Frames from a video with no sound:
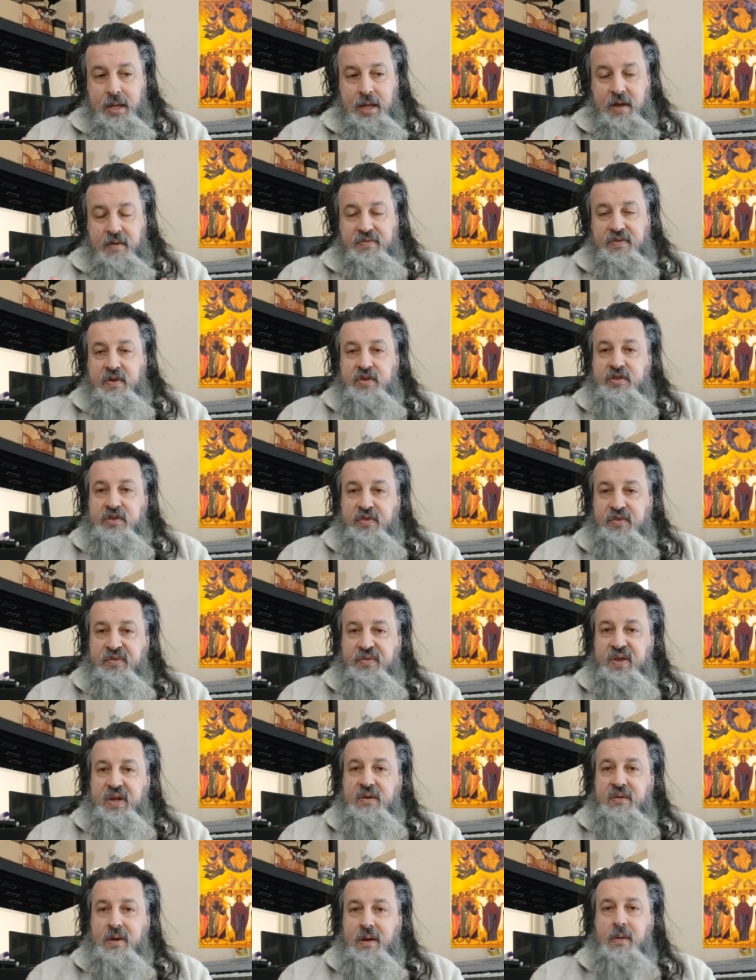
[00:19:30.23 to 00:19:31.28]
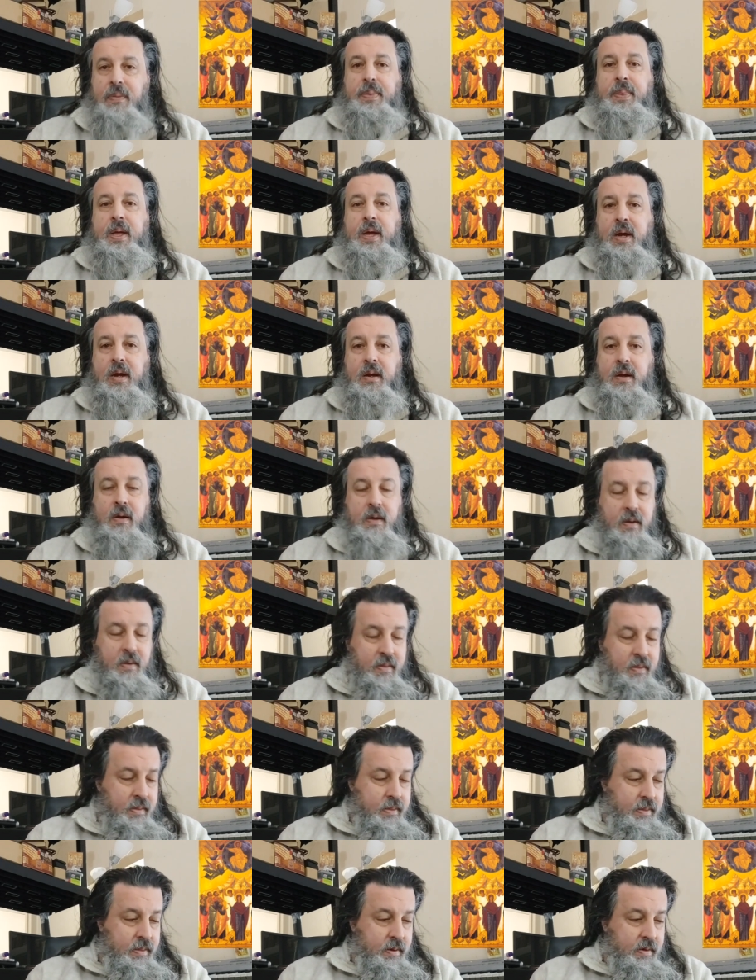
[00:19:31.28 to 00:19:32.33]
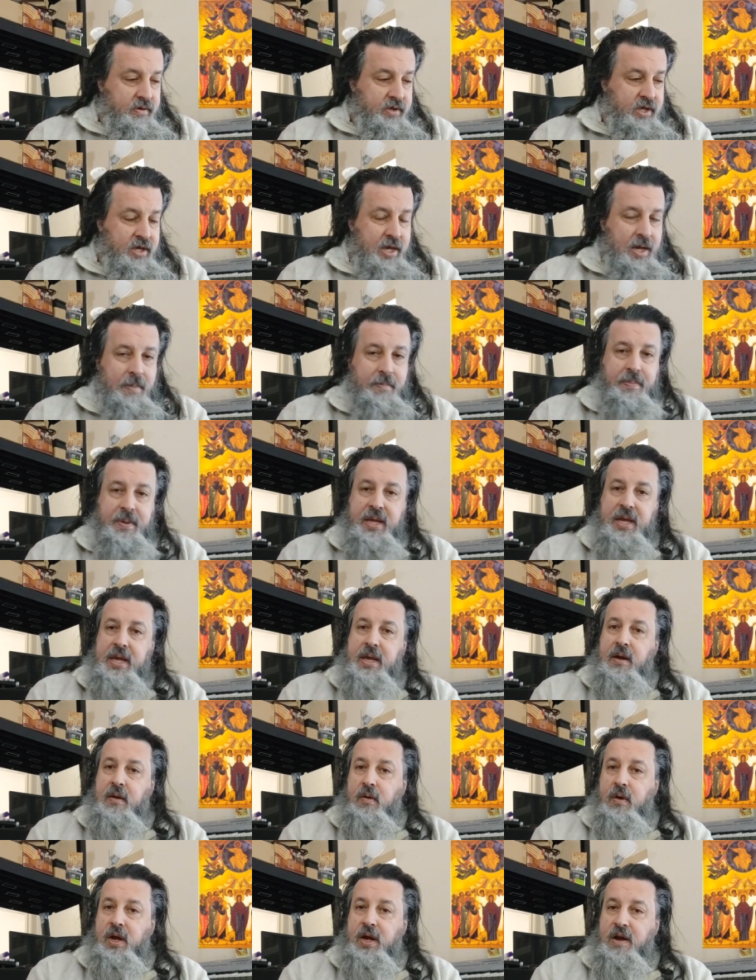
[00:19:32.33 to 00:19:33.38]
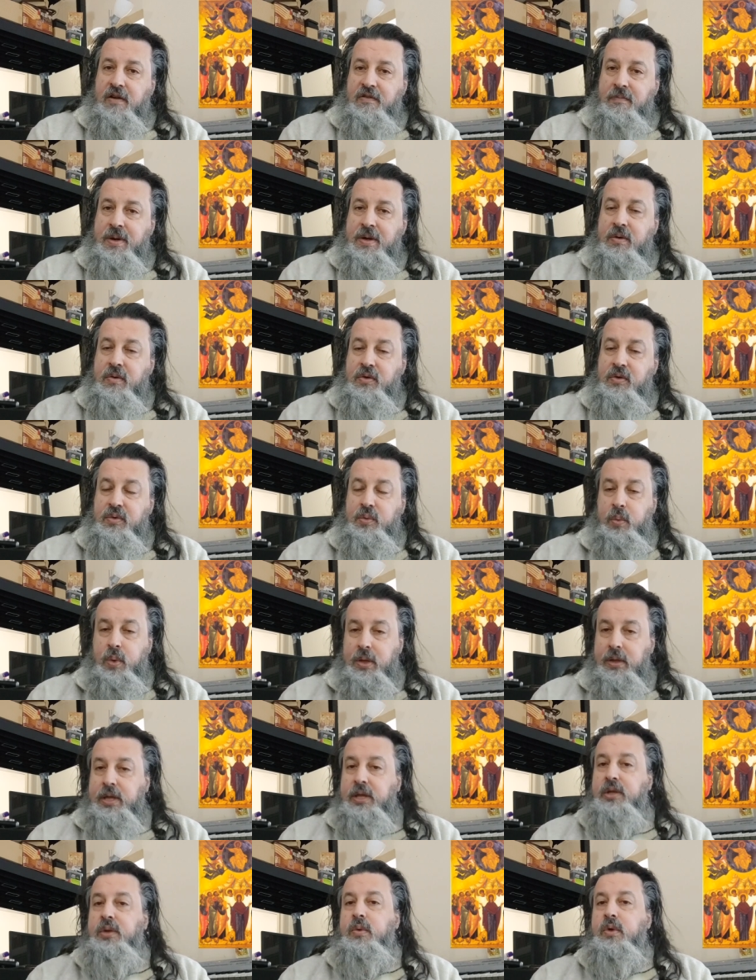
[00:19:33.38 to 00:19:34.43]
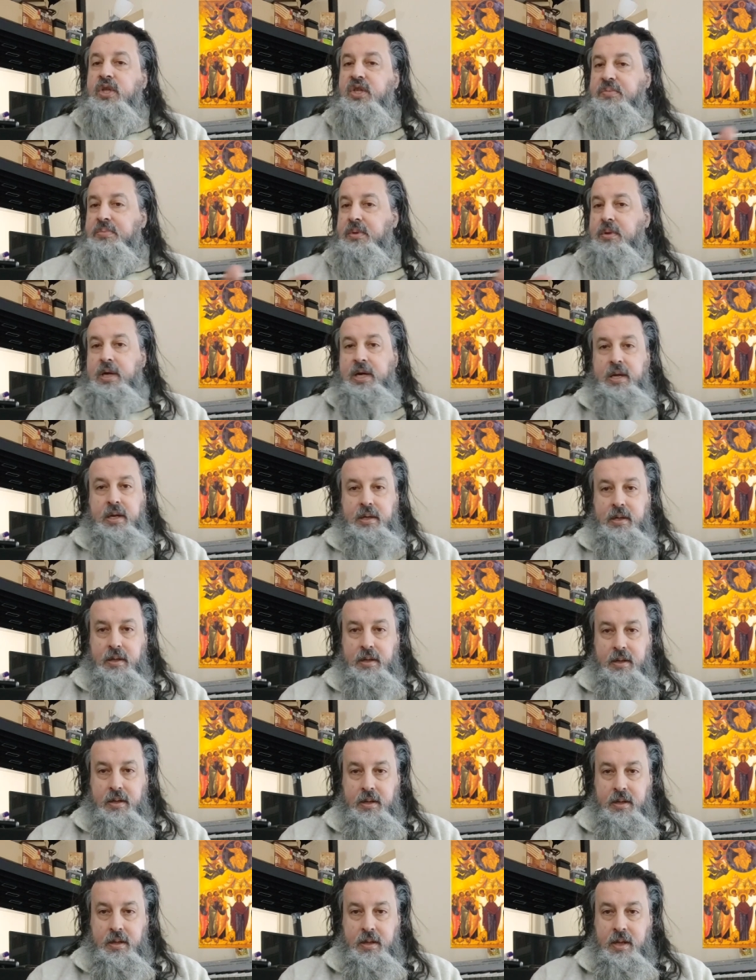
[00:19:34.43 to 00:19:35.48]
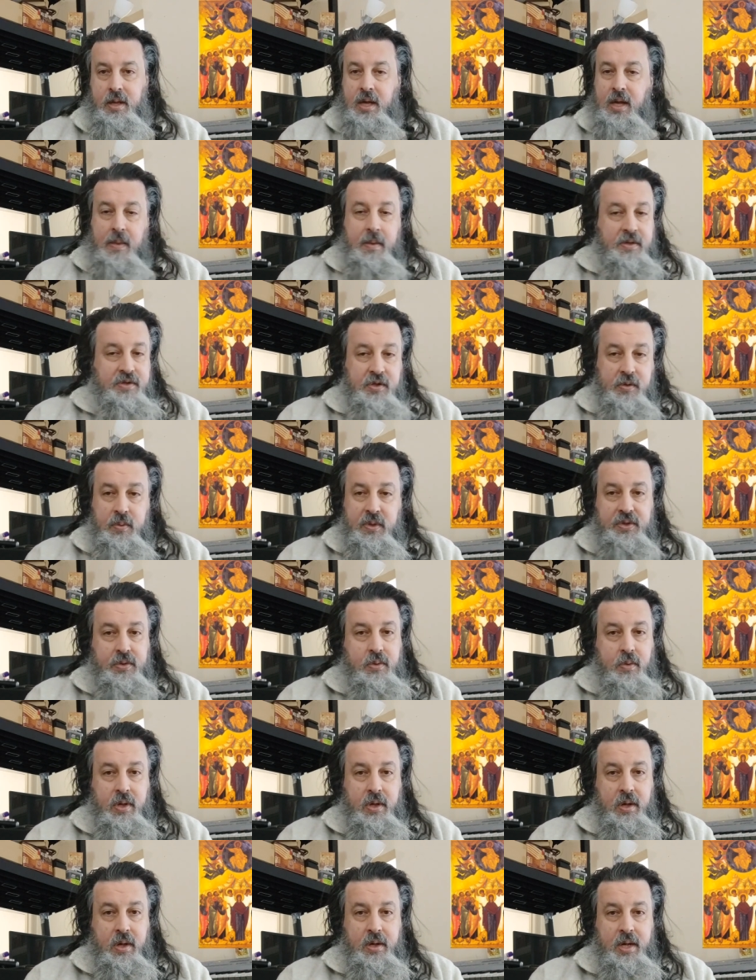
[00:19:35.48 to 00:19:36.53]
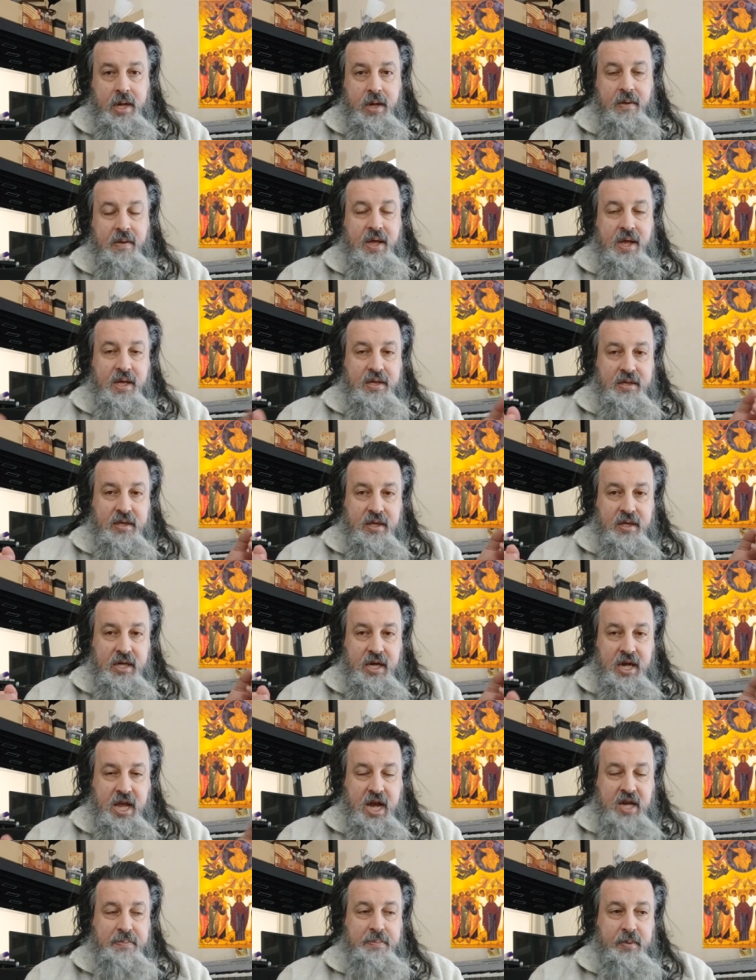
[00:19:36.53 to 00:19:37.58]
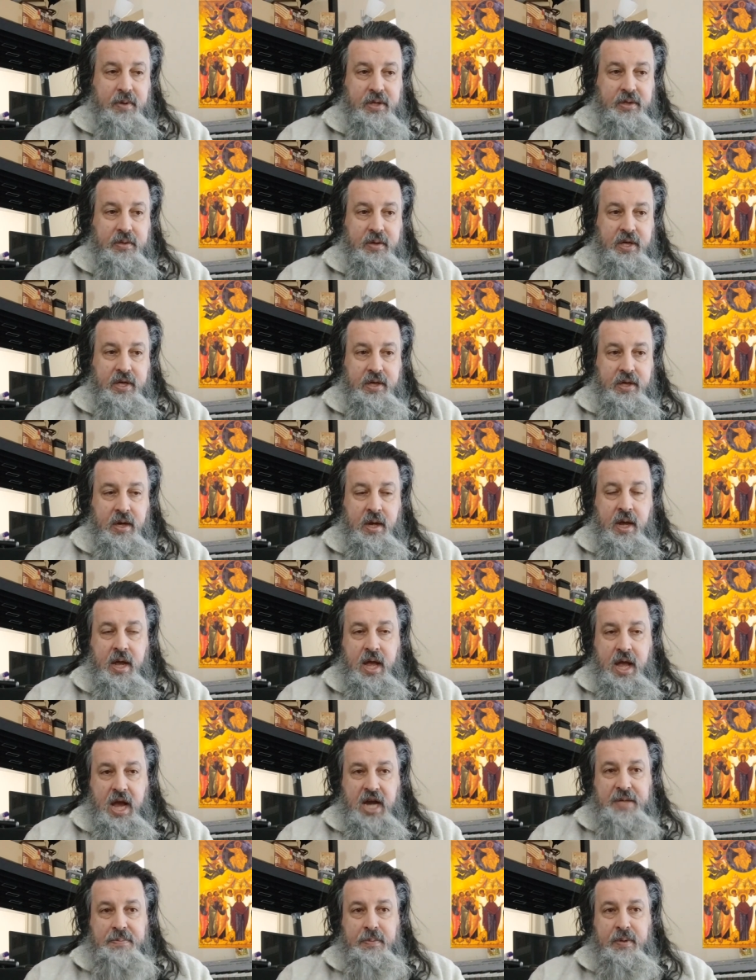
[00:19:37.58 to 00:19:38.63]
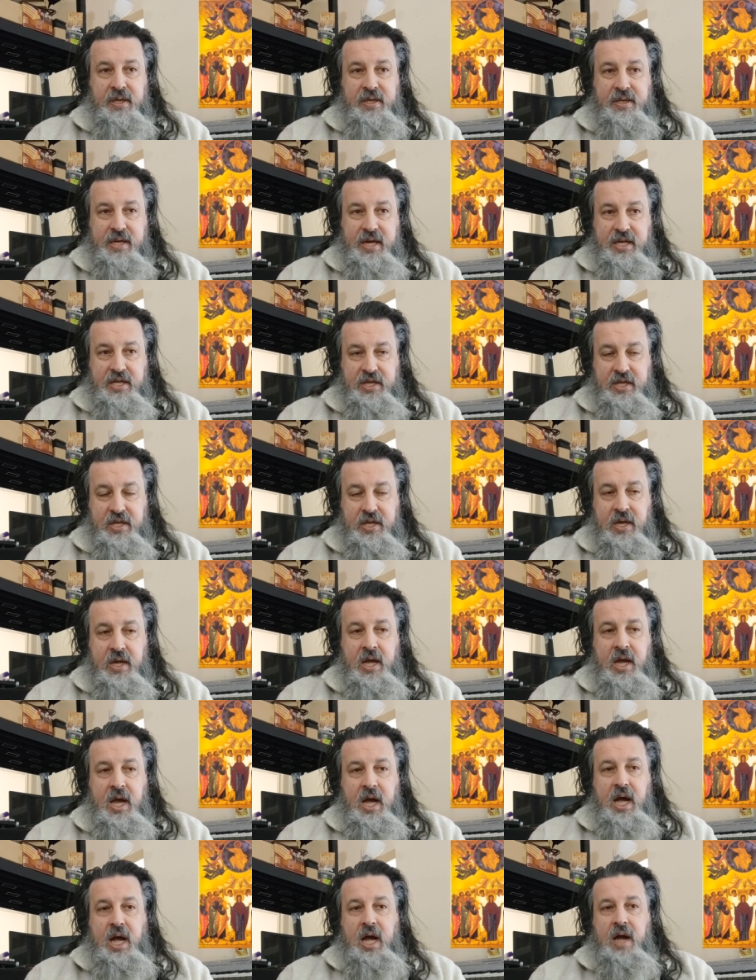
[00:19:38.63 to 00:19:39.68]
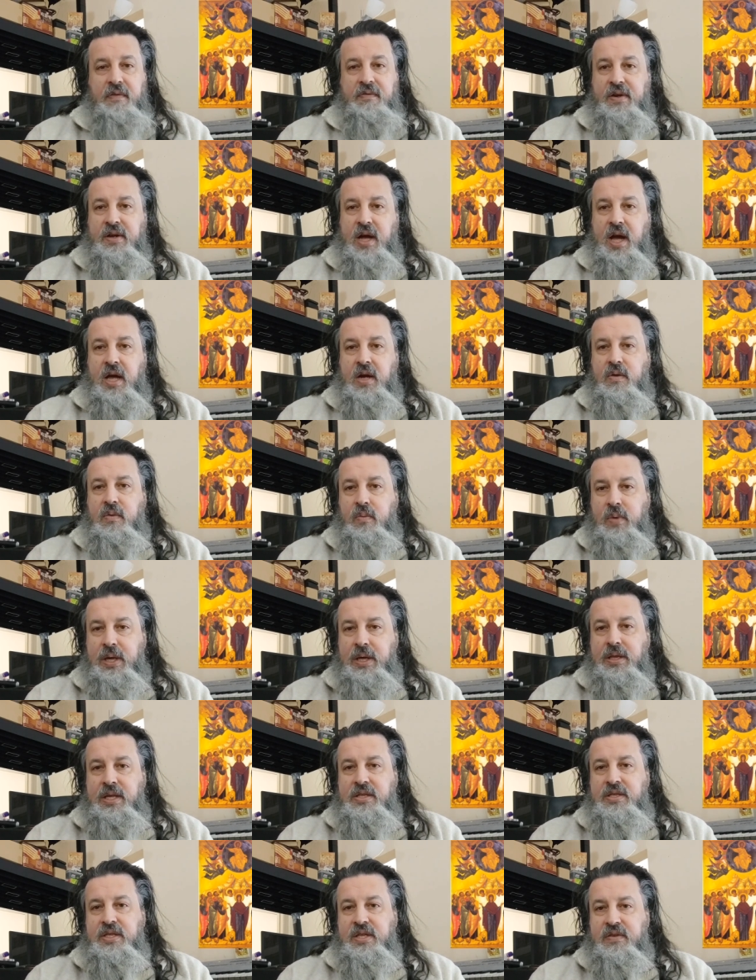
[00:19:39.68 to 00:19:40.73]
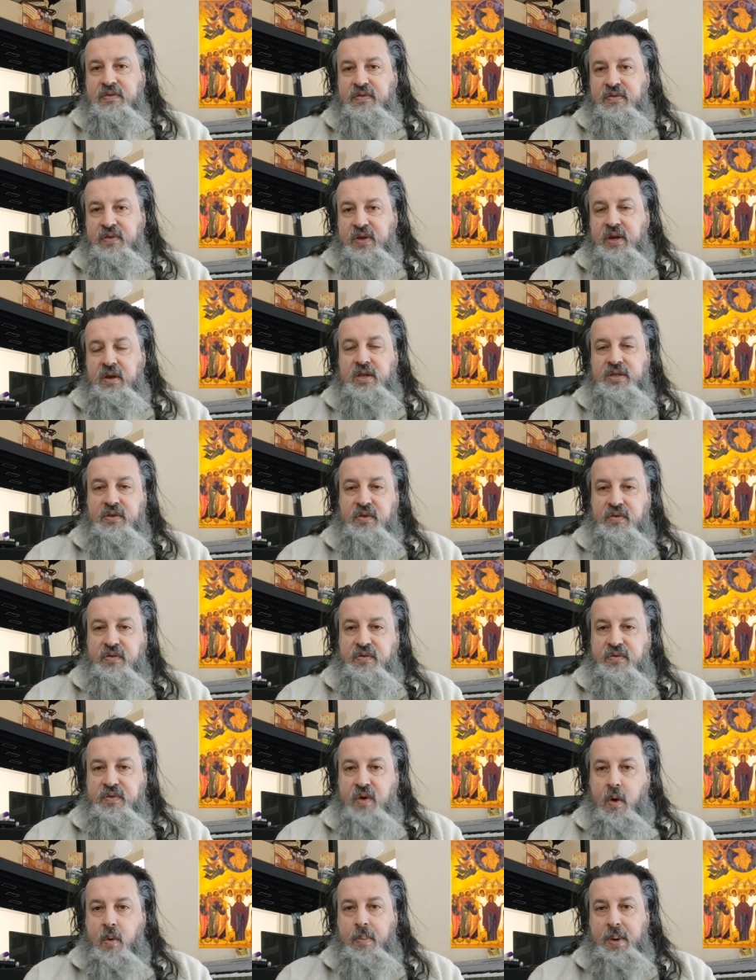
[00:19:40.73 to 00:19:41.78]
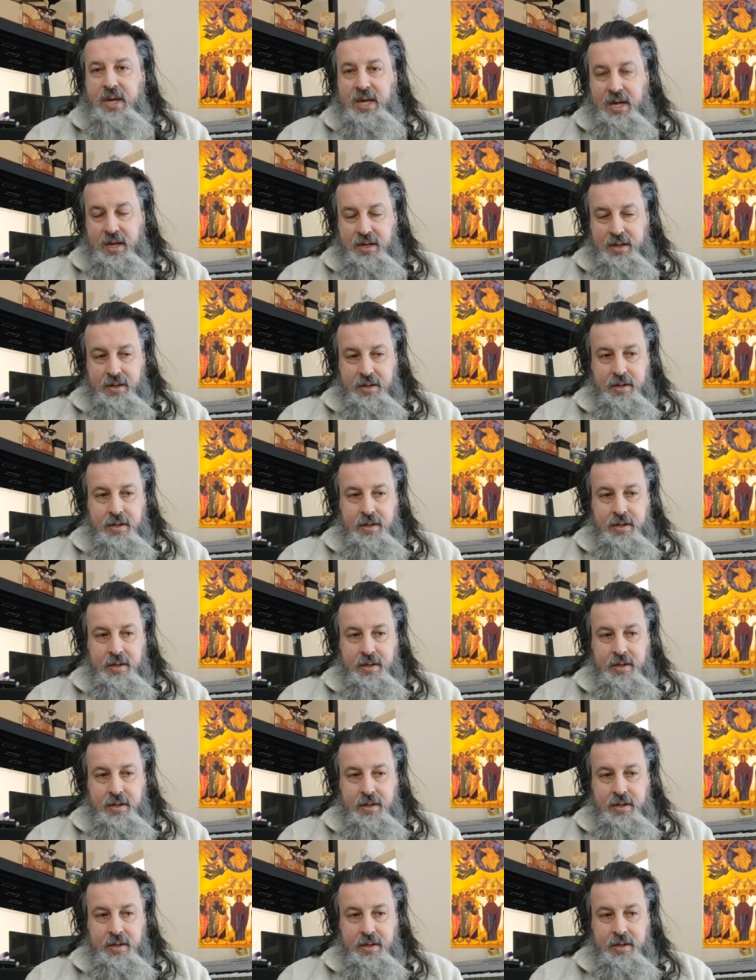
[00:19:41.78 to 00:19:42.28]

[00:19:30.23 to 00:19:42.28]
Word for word: If there's a fear out there, there's a company or a government who's willing to exploit it. And this is what's going on now. It's the exploit- exploitation of an unrealistic fear. It's a phobia.